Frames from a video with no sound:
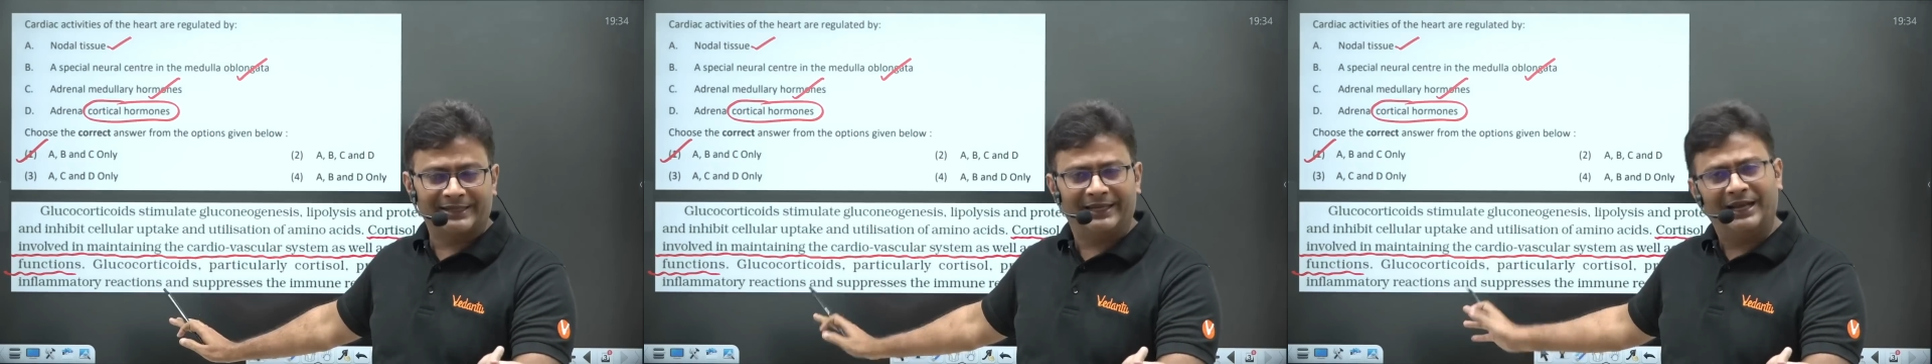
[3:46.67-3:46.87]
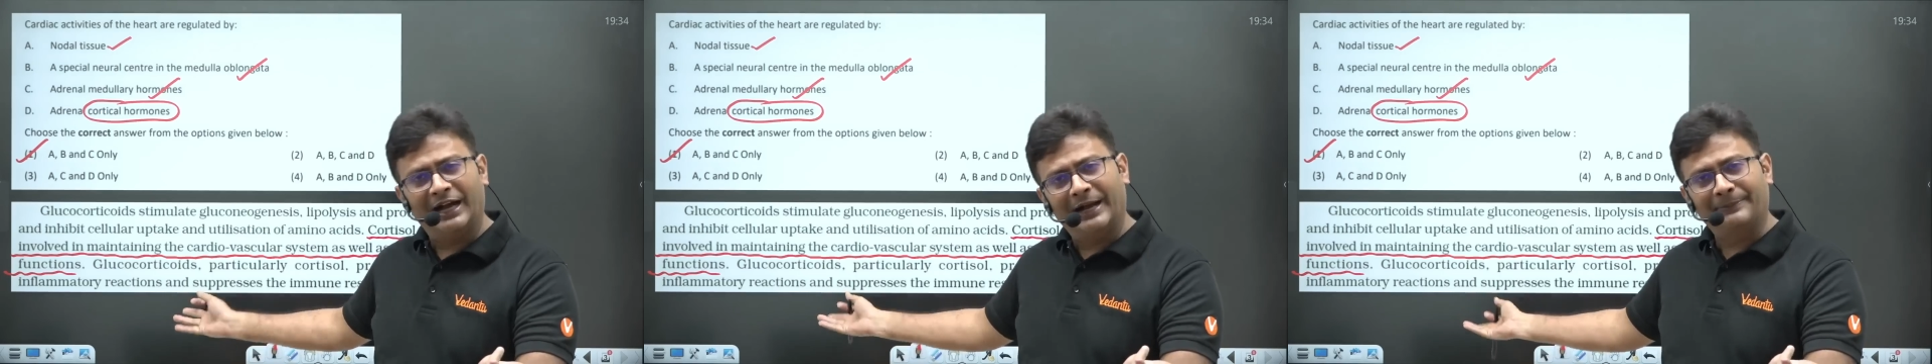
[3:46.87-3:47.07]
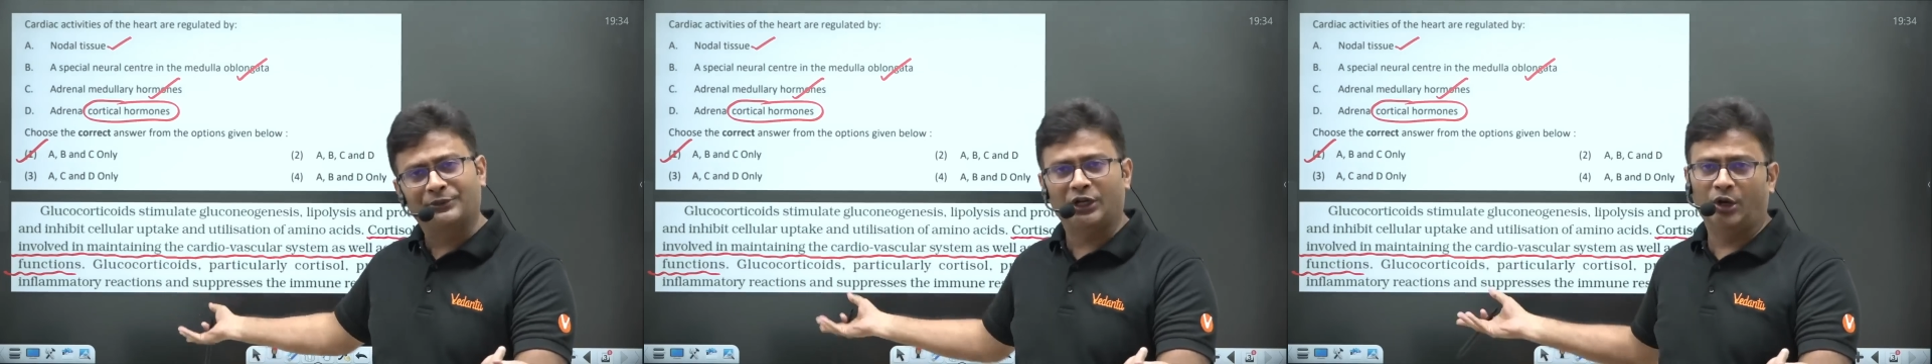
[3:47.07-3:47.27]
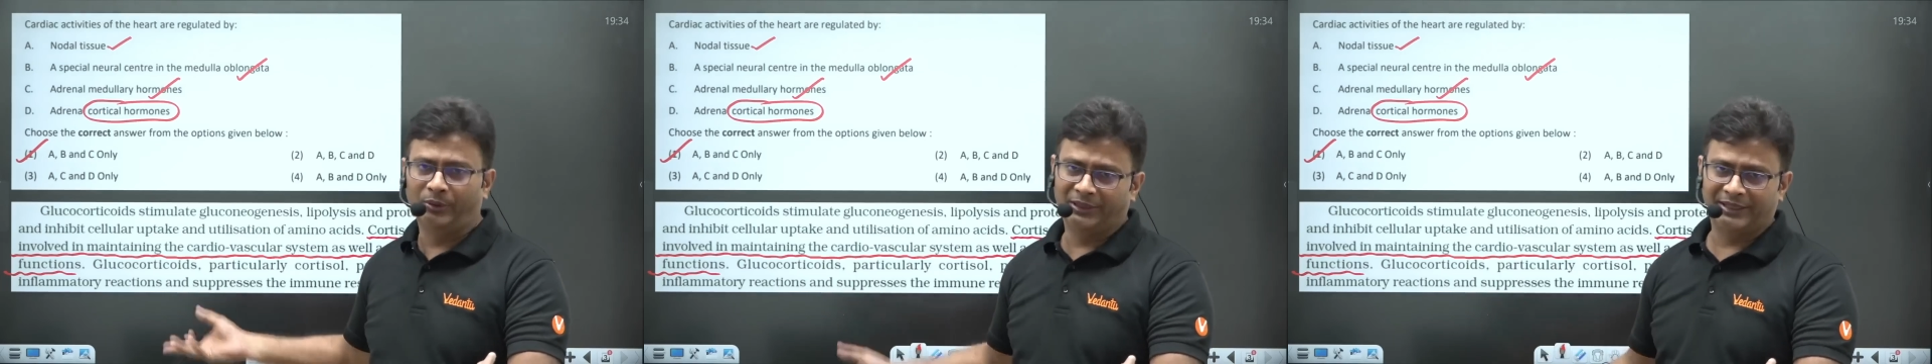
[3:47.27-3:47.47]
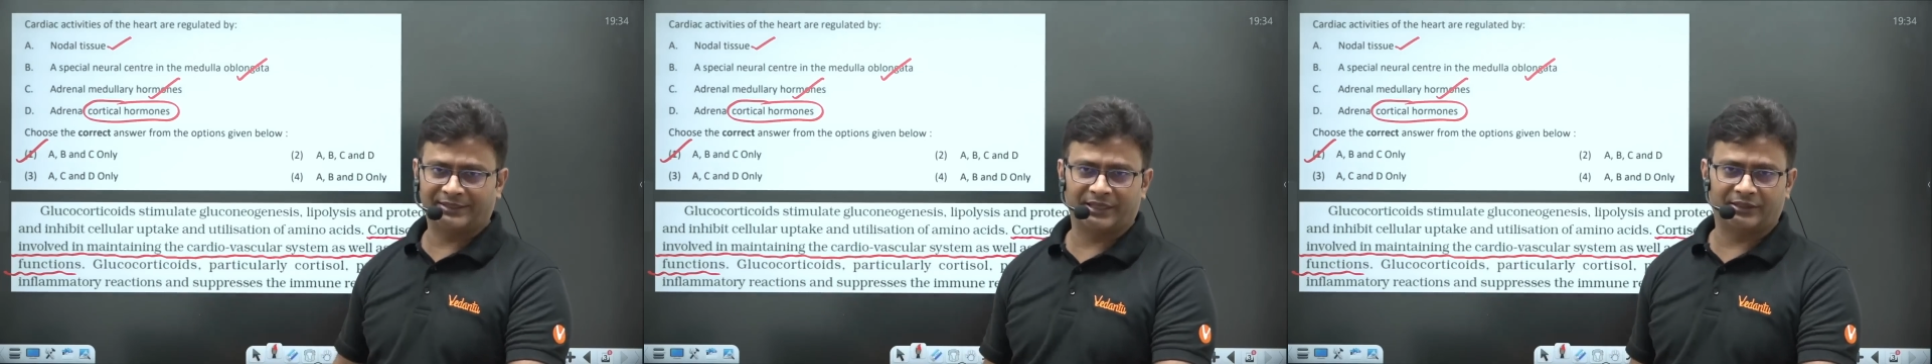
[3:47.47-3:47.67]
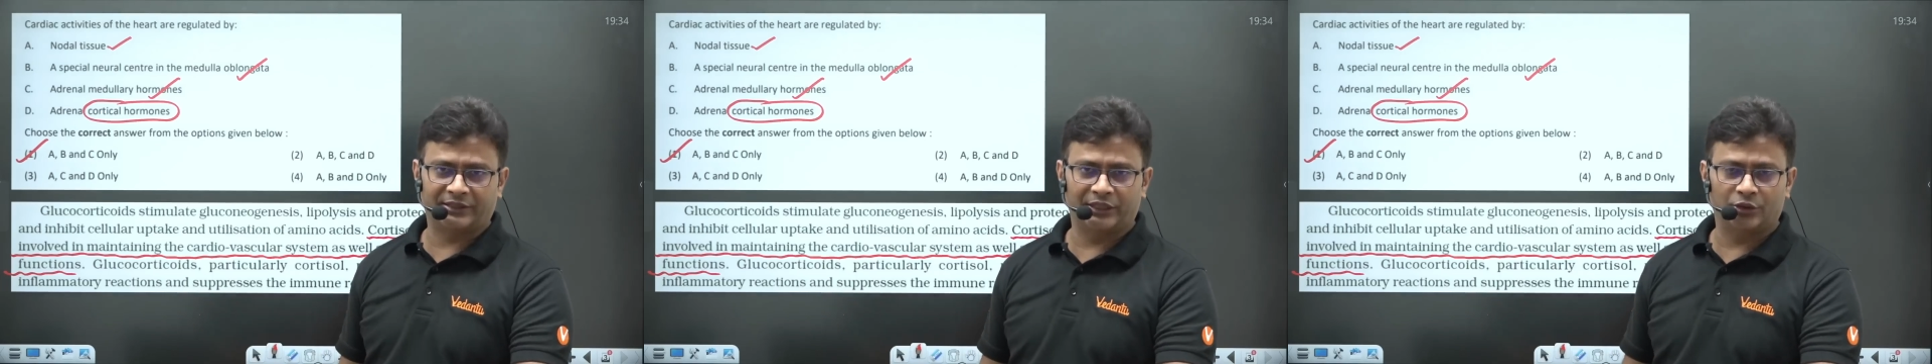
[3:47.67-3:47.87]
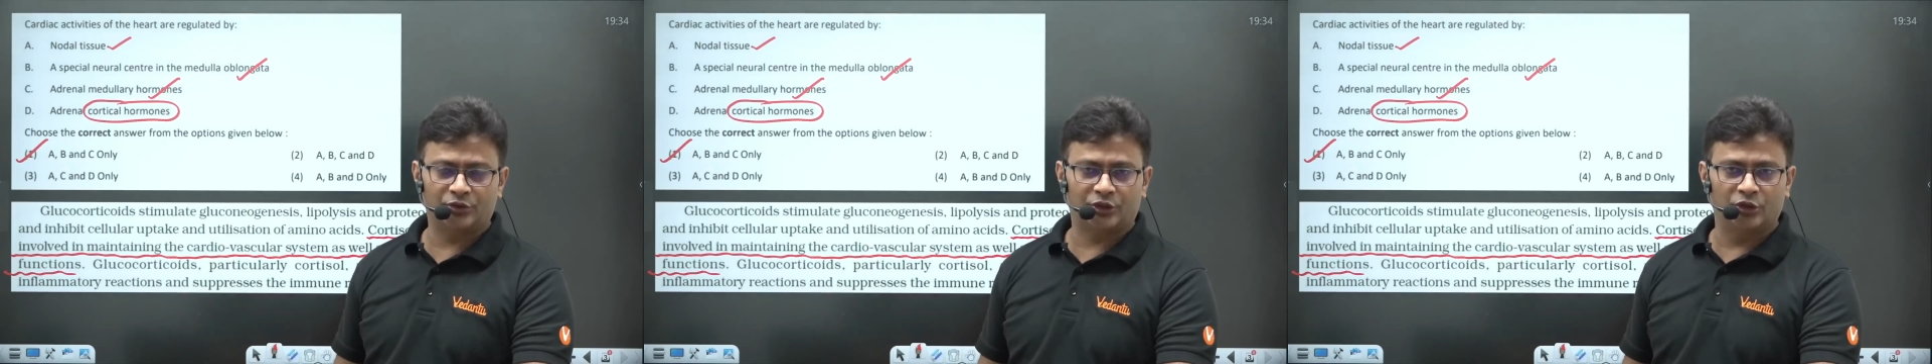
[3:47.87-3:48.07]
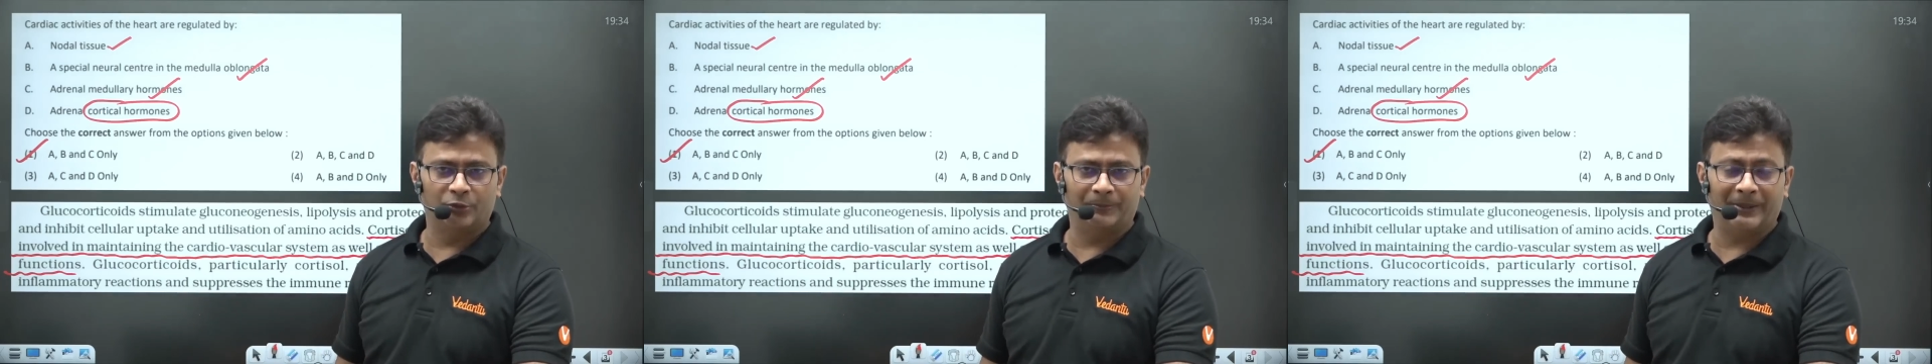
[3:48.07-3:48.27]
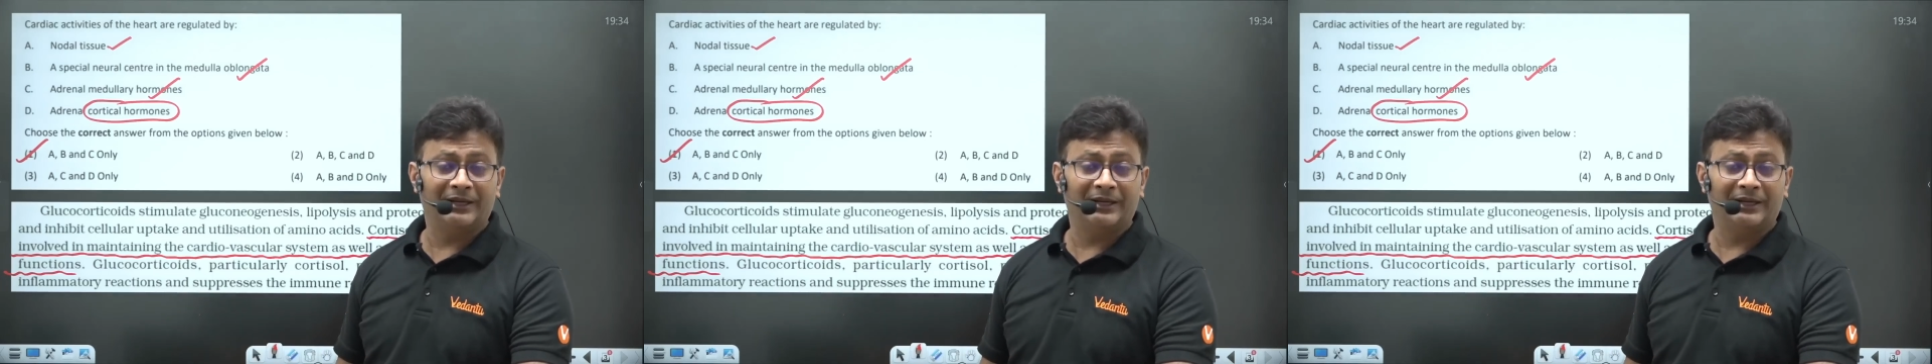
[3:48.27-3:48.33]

You can take it if you want. On top of that,